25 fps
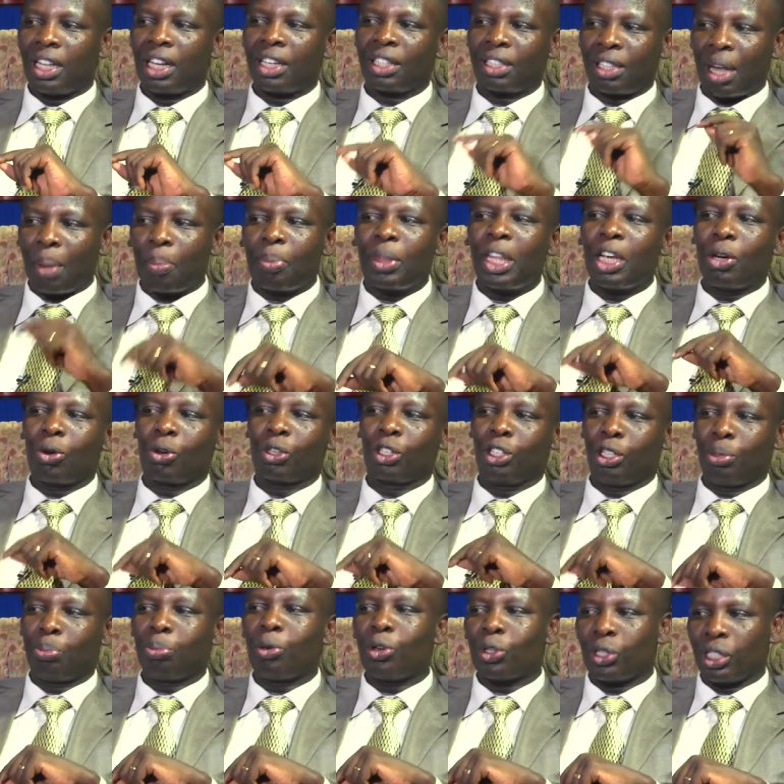that something was
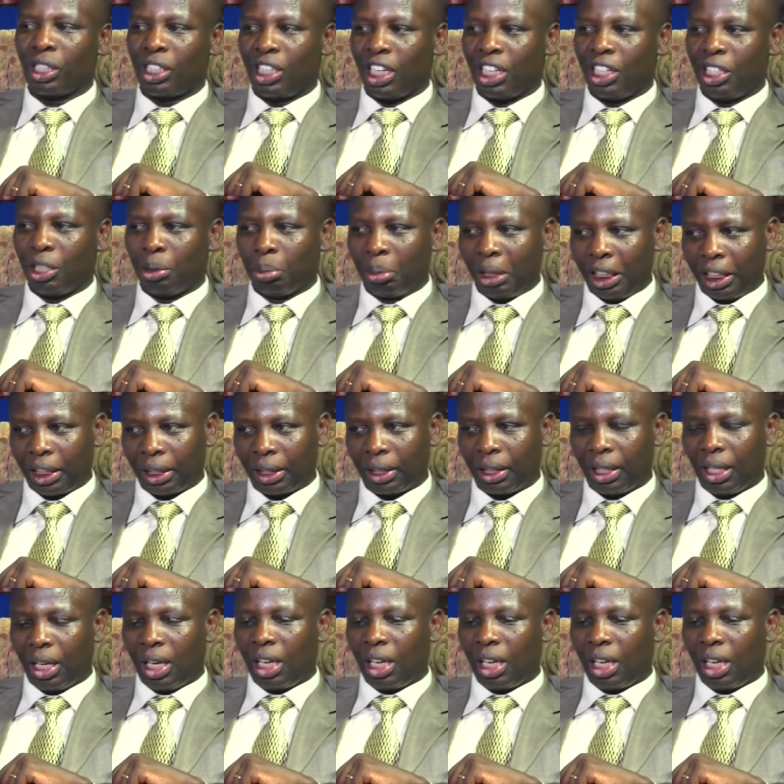deposited in me.